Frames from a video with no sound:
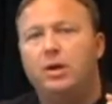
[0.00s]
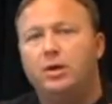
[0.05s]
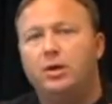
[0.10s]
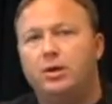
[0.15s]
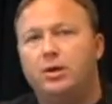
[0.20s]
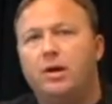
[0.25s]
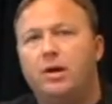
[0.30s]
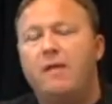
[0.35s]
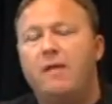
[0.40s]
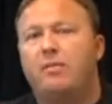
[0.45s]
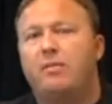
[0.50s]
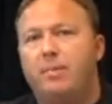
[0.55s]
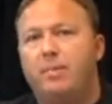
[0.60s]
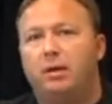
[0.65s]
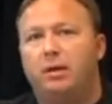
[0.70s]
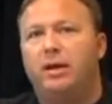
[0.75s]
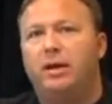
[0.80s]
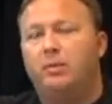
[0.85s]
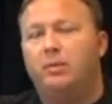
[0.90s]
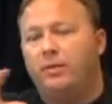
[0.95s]
You don't have a
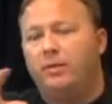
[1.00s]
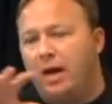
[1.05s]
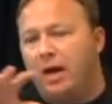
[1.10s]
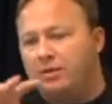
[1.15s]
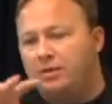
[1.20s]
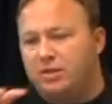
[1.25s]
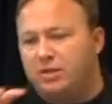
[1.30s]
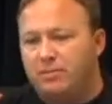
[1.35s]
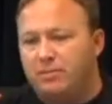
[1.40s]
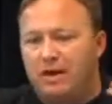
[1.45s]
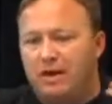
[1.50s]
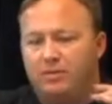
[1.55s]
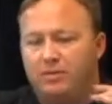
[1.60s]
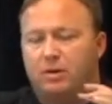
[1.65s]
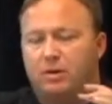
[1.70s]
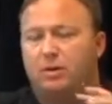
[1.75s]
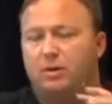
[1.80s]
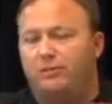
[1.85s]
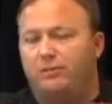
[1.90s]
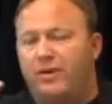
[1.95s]
building with
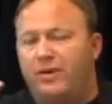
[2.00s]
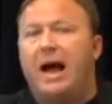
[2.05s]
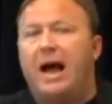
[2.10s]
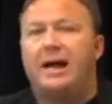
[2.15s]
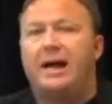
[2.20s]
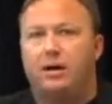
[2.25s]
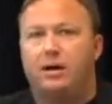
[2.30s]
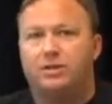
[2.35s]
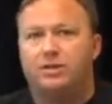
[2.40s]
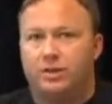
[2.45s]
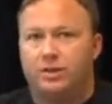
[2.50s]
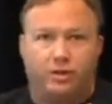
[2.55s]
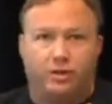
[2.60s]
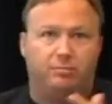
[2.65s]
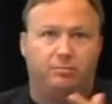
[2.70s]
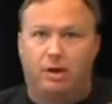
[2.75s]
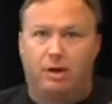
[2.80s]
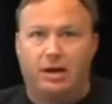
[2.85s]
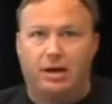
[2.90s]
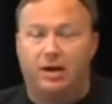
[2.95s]
unsymmetrical fires that
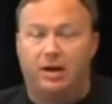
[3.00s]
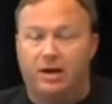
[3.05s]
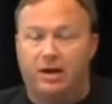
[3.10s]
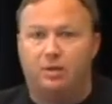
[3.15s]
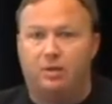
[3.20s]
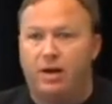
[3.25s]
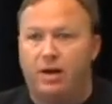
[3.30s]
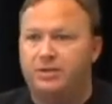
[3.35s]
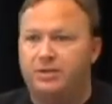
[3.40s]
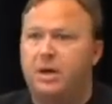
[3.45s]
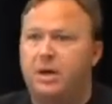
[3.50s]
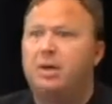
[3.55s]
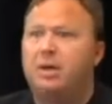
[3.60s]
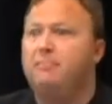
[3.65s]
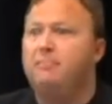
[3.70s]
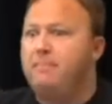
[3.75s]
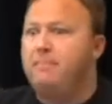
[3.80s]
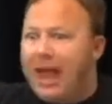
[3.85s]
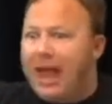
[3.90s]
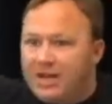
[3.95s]
couldn't bring it down anyways,
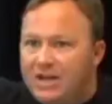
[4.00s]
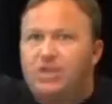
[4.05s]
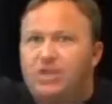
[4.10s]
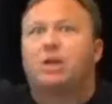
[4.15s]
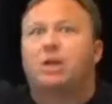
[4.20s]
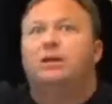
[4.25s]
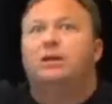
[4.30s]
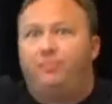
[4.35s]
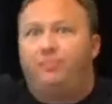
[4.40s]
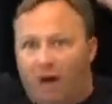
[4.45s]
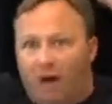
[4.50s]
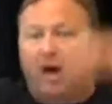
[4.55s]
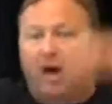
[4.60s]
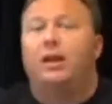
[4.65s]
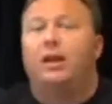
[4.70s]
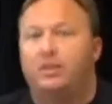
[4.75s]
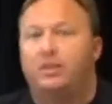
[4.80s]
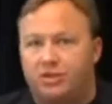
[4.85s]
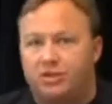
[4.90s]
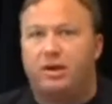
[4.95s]
magically
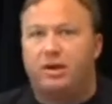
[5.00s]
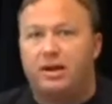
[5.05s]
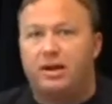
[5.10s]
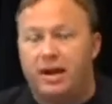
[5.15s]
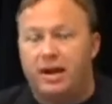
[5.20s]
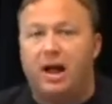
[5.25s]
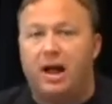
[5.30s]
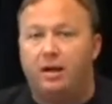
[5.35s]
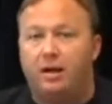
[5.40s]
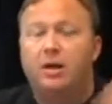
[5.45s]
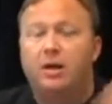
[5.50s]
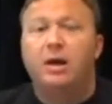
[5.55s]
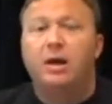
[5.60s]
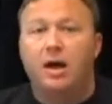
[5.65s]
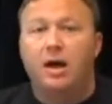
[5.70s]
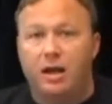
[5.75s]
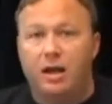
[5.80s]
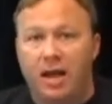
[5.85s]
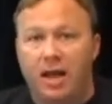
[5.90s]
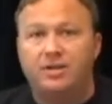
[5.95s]
falling straight down,
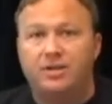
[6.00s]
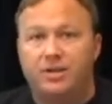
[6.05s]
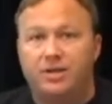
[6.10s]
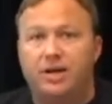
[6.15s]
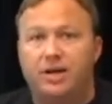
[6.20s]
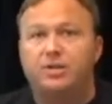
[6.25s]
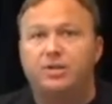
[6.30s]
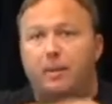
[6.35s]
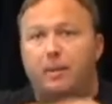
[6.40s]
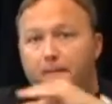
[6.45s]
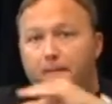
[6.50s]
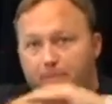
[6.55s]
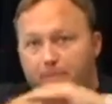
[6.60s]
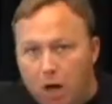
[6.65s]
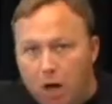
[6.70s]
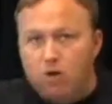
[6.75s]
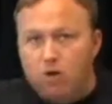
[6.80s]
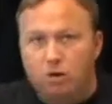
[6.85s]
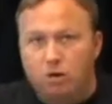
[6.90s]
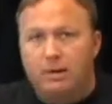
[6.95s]
unless it's,
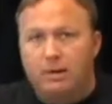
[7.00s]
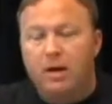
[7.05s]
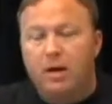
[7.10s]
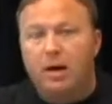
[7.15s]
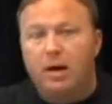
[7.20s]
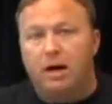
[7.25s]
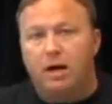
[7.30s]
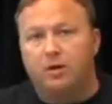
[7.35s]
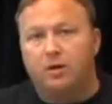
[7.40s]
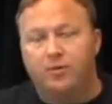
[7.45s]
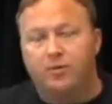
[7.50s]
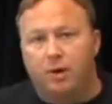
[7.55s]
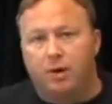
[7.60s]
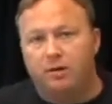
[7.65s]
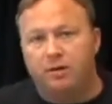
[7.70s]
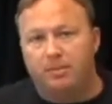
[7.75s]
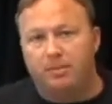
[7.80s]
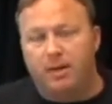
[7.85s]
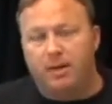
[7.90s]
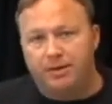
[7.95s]
boom, a
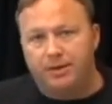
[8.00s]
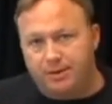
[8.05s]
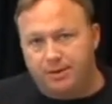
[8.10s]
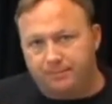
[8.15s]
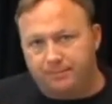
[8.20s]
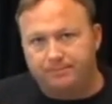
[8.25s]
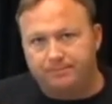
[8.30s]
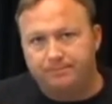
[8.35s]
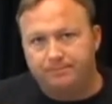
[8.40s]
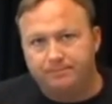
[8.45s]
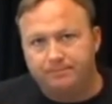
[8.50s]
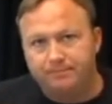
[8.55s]
controlled demolition.